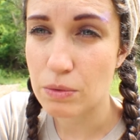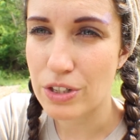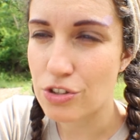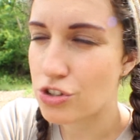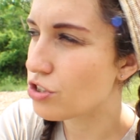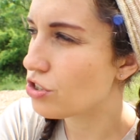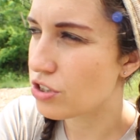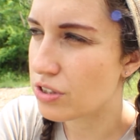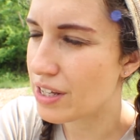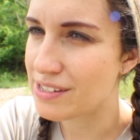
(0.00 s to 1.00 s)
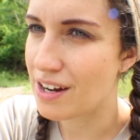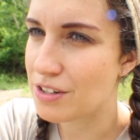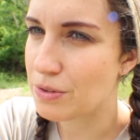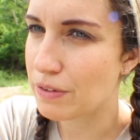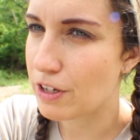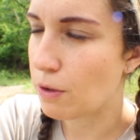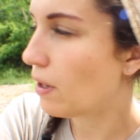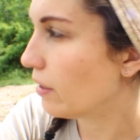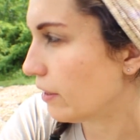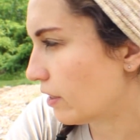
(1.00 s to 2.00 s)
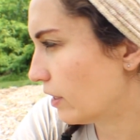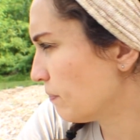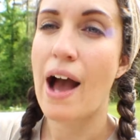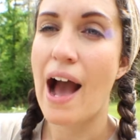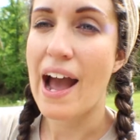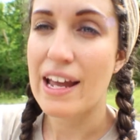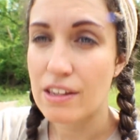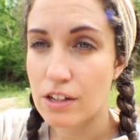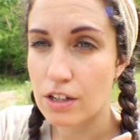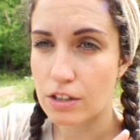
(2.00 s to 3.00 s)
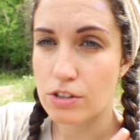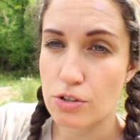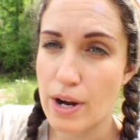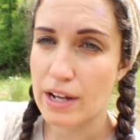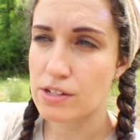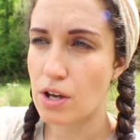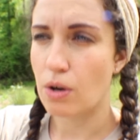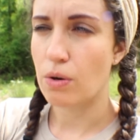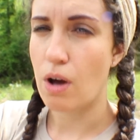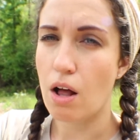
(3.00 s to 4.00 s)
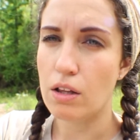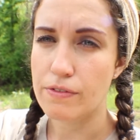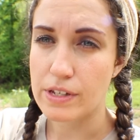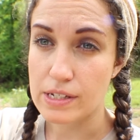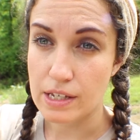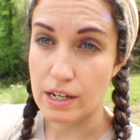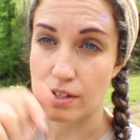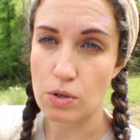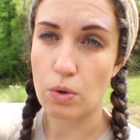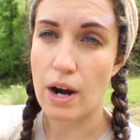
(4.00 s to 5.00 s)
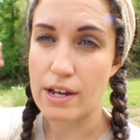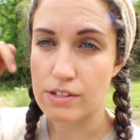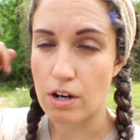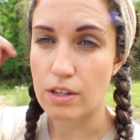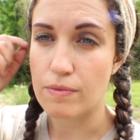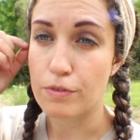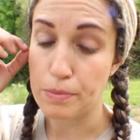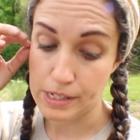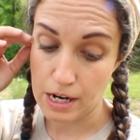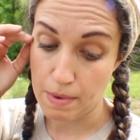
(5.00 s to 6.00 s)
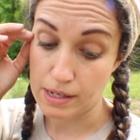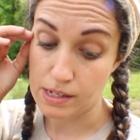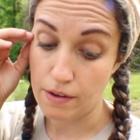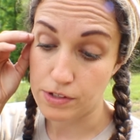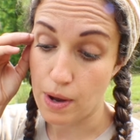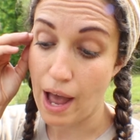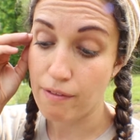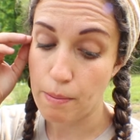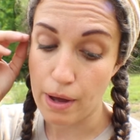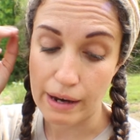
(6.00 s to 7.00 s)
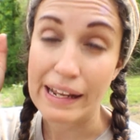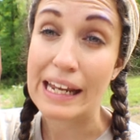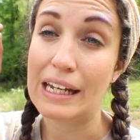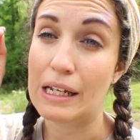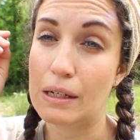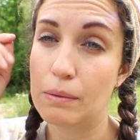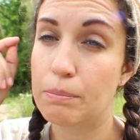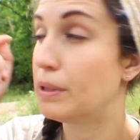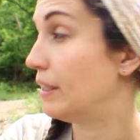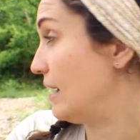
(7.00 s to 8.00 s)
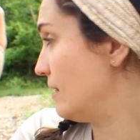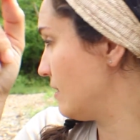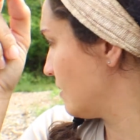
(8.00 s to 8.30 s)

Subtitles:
which that's not doing very well either. I either direct sowed all of these things or I started them from seed myself. So I haven't bought any plants.